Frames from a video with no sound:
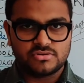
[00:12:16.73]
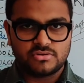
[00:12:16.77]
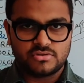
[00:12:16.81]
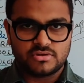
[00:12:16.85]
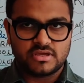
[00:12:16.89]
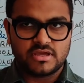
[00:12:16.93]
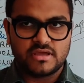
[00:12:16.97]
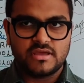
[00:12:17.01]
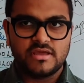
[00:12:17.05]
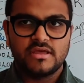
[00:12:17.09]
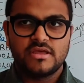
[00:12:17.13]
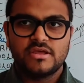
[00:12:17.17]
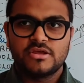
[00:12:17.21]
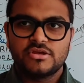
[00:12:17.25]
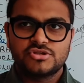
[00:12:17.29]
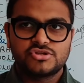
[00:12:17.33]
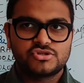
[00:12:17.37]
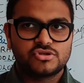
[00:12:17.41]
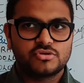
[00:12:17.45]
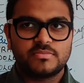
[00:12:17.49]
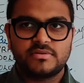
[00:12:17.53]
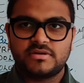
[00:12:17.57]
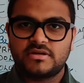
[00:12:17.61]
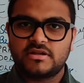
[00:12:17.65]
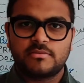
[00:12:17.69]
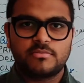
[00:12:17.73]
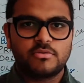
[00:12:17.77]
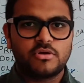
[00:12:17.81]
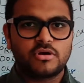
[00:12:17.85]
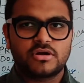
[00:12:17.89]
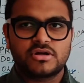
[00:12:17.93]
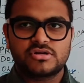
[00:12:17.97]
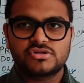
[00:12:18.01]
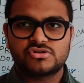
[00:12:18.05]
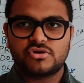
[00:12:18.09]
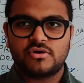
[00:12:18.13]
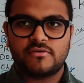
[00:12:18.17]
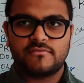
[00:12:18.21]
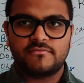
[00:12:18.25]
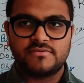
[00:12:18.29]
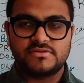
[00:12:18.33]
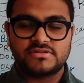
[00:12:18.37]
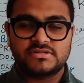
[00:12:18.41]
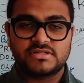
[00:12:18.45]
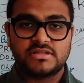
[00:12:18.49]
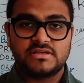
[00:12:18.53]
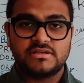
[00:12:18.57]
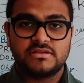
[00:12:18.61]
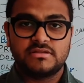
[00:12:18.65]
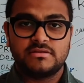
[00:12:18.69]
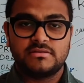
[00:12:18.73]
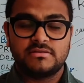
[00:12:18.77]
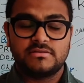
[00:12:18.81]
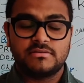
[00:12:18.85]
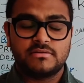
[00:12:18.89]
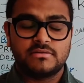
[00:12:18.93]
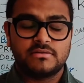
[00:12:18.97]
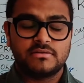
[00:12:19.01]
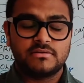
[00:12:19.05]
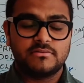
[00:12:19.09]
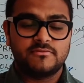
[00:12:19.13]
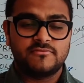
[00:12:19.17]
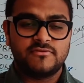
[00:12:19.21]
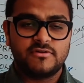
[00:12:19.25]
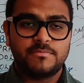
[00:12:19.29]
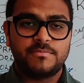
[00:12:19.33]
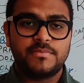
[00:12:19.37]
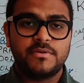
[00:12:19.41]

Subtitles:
Okay, so beta blockers obviously will